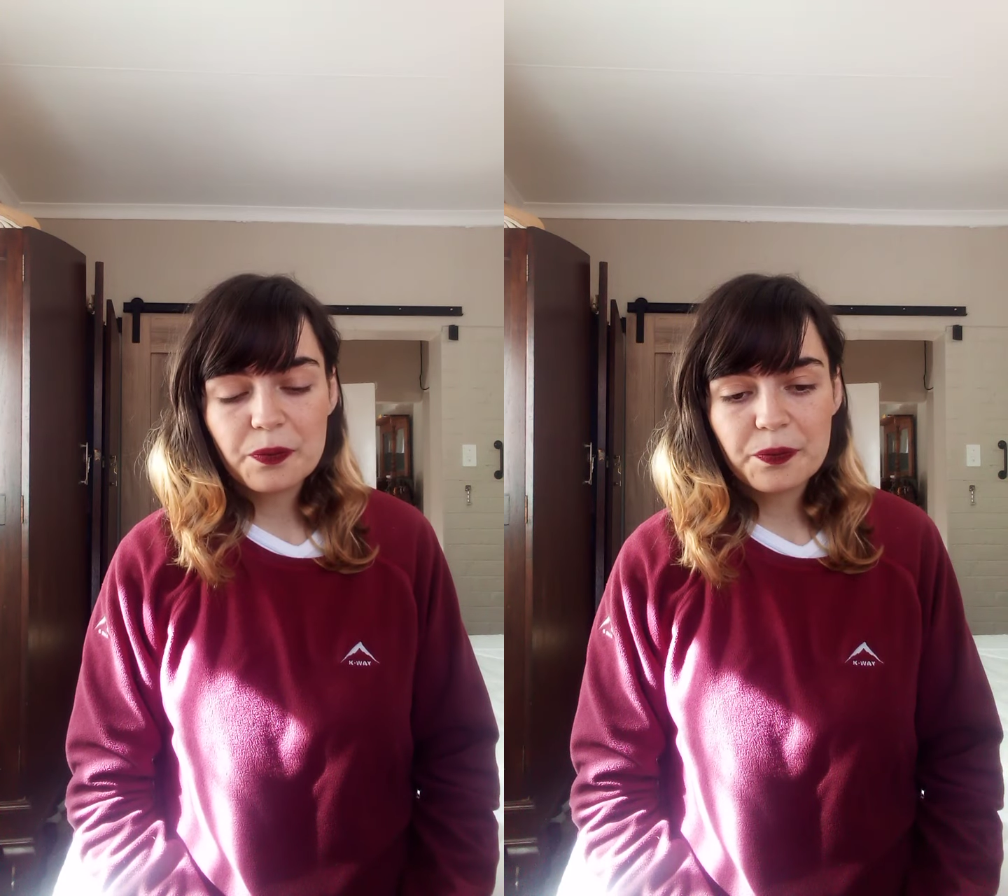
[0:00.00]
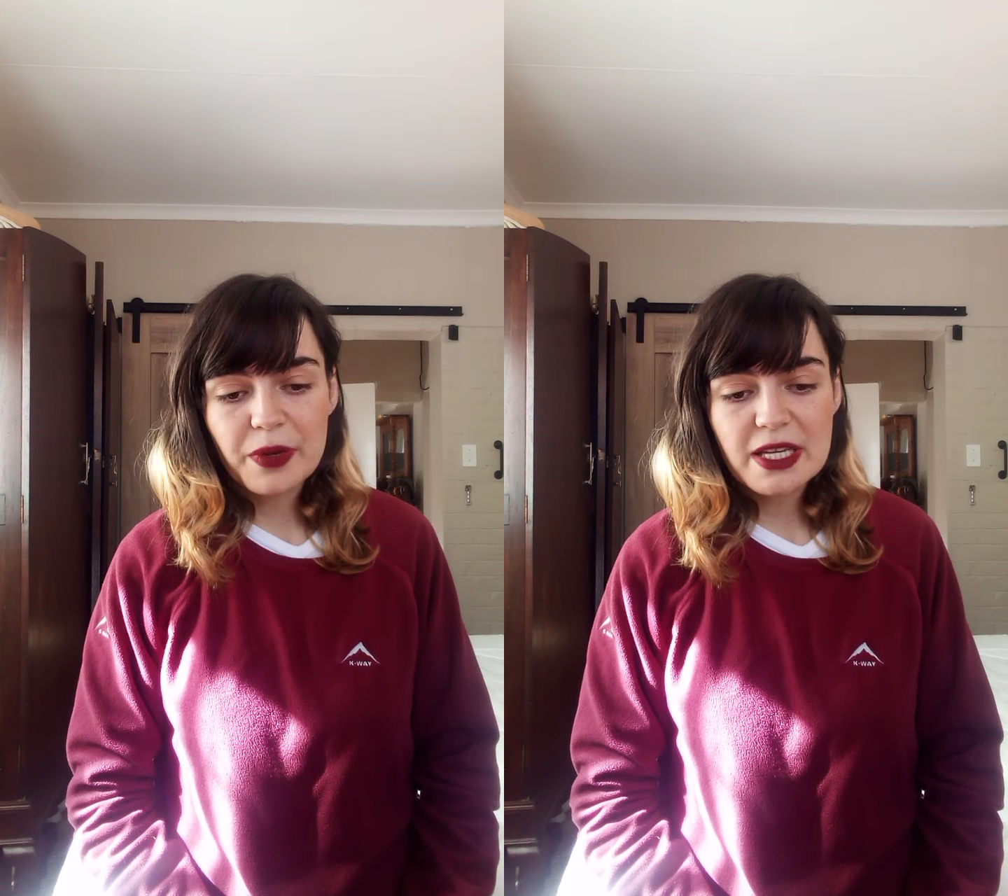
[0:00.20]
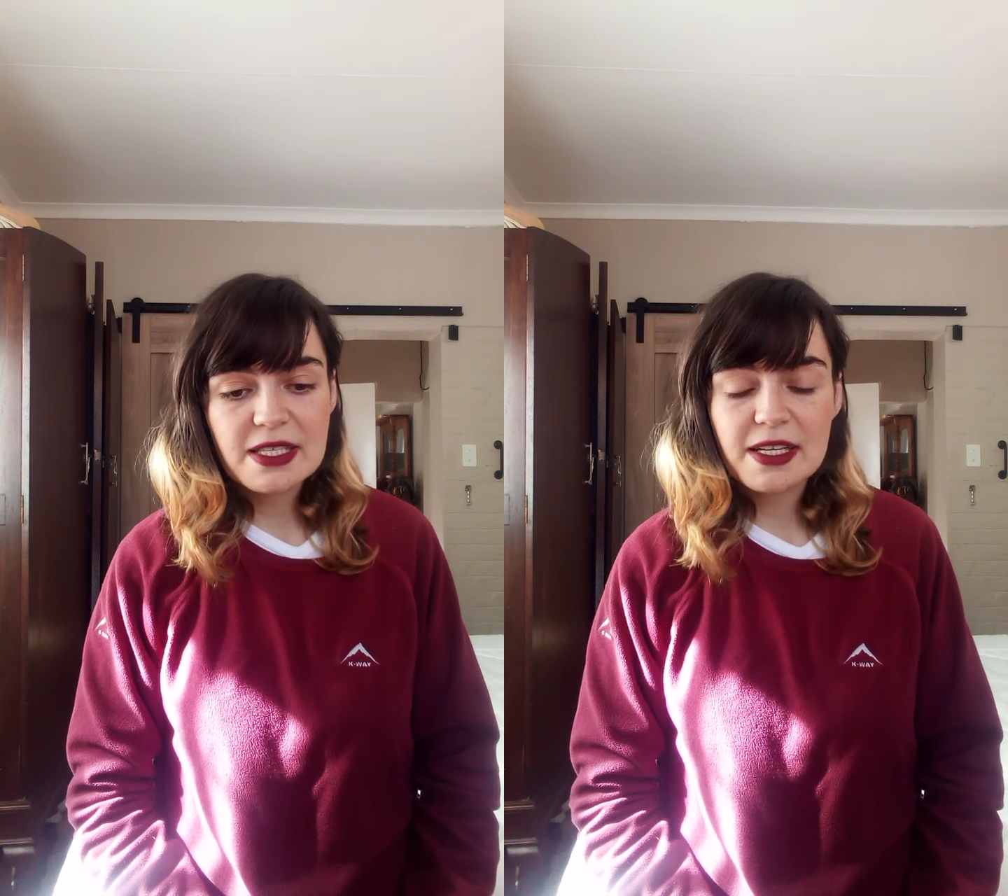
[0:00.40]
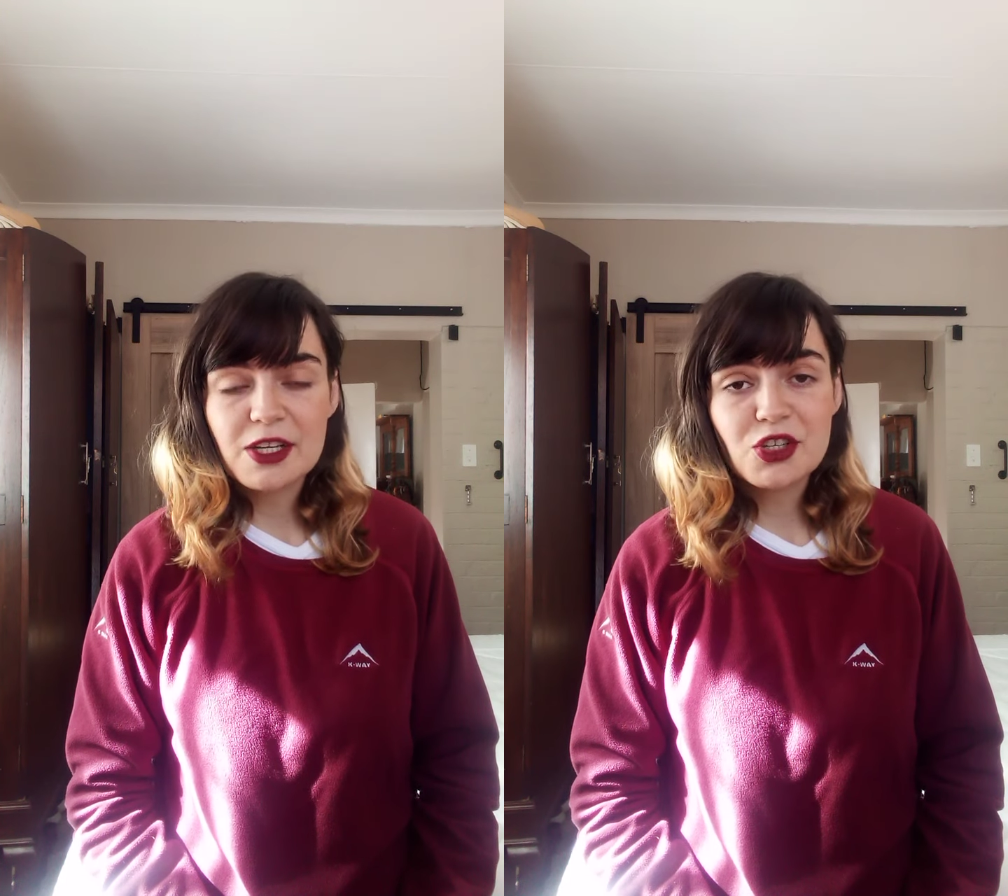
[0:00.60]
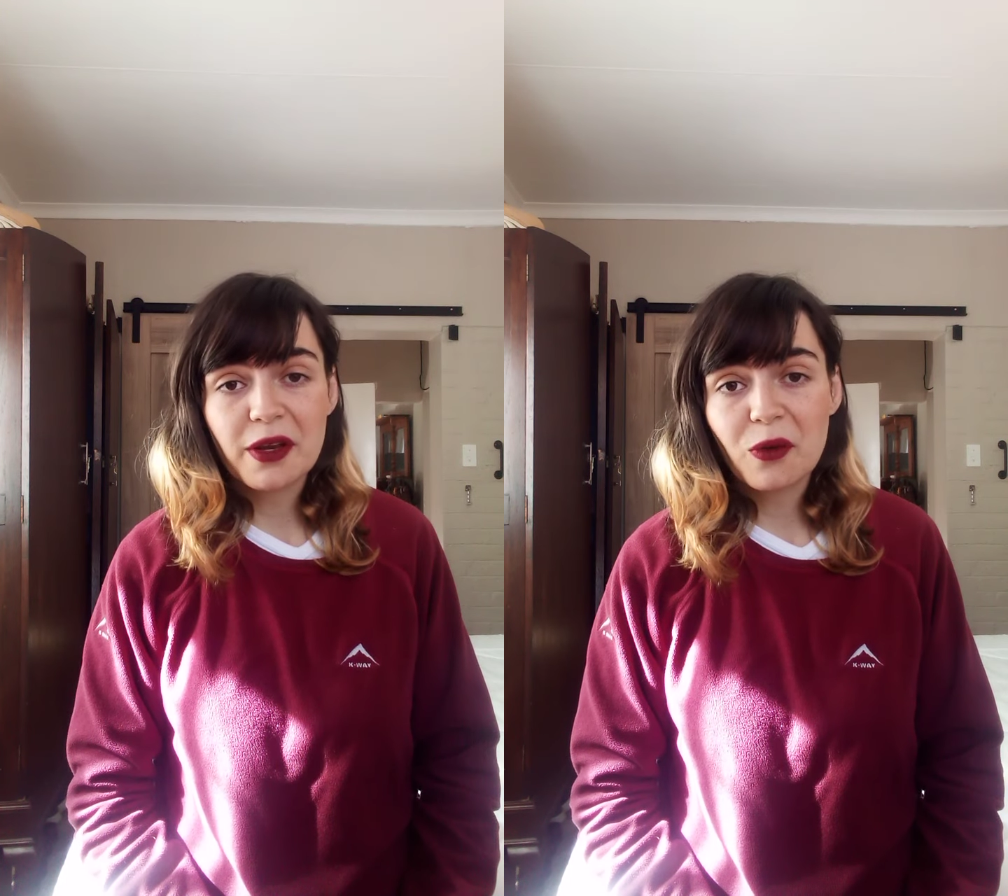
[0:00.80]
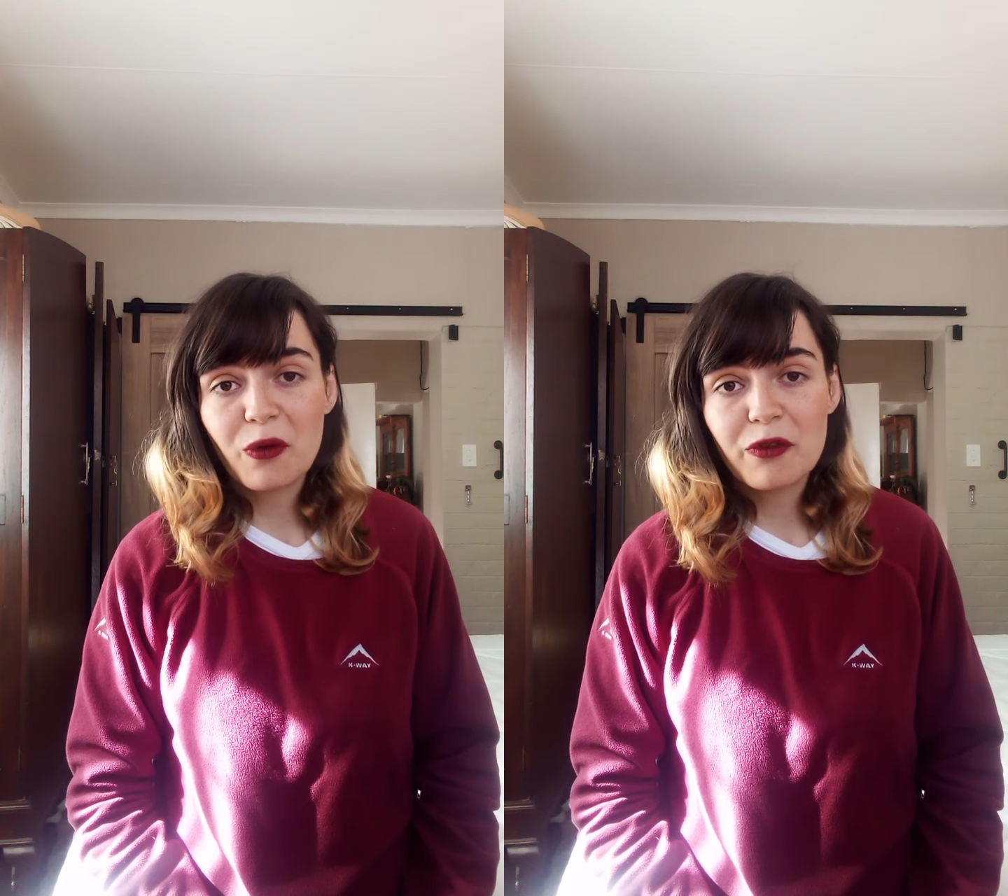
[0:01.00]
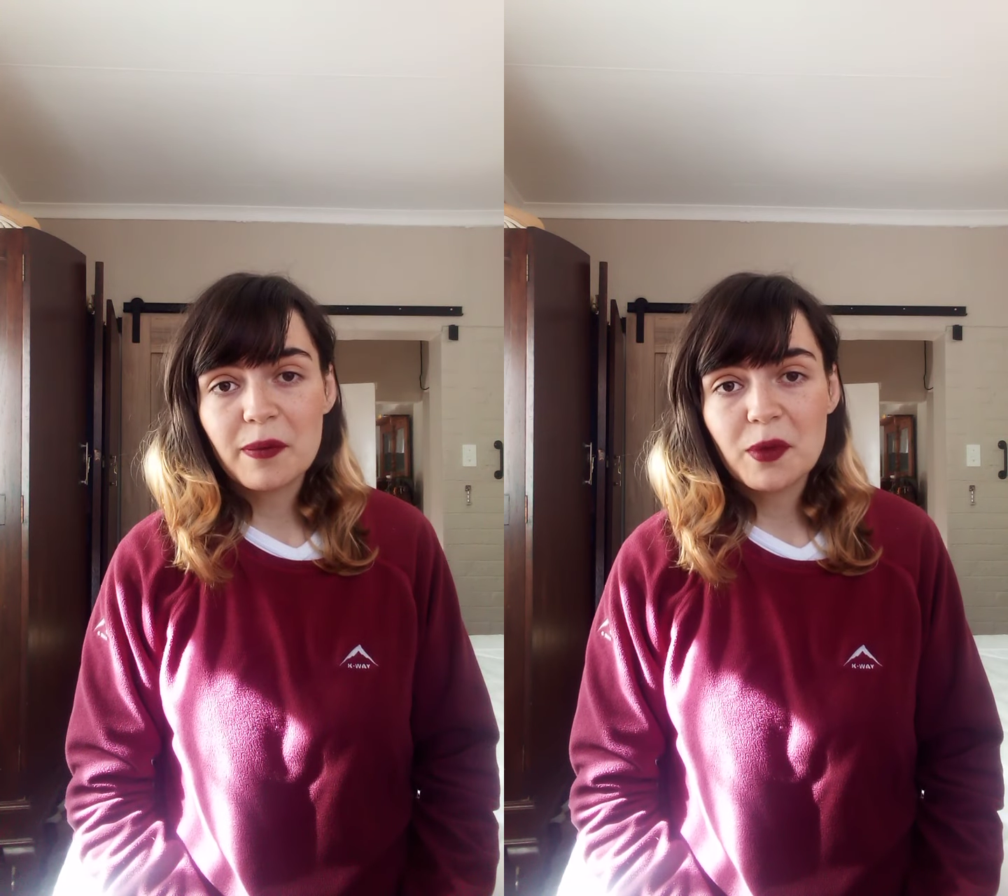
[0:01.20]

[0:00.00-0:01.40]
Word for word: basically shut off from the